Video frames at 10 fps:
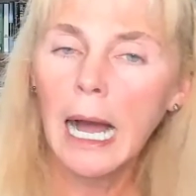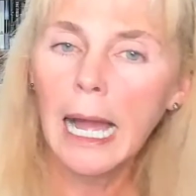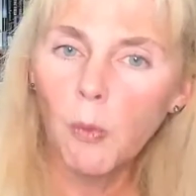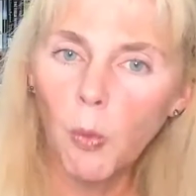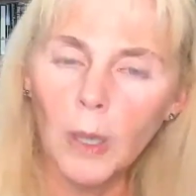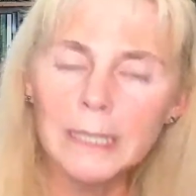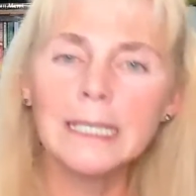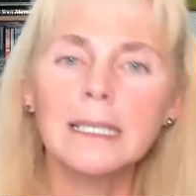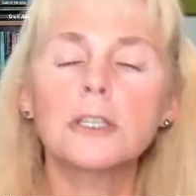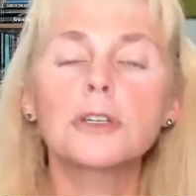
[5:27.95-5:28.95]
I want
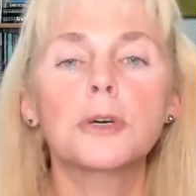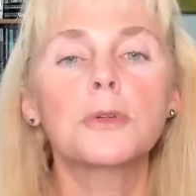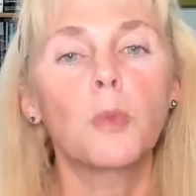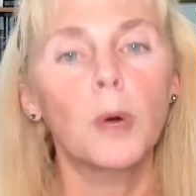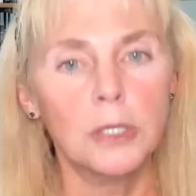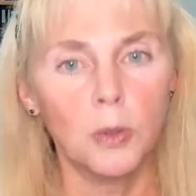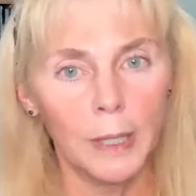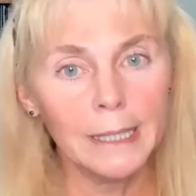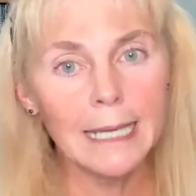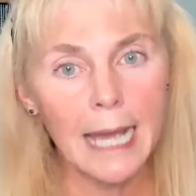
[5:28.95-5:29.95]
it so that what's
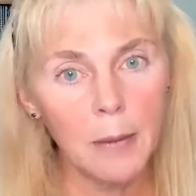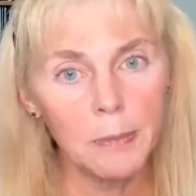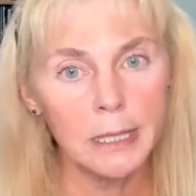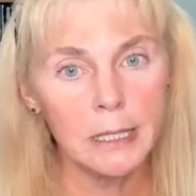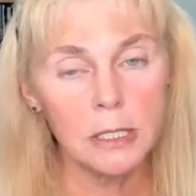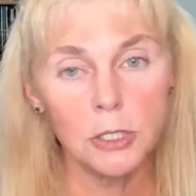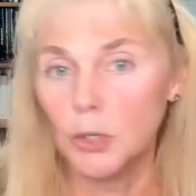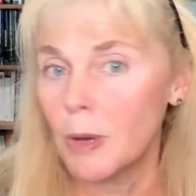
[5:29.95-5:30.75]
going to happen is you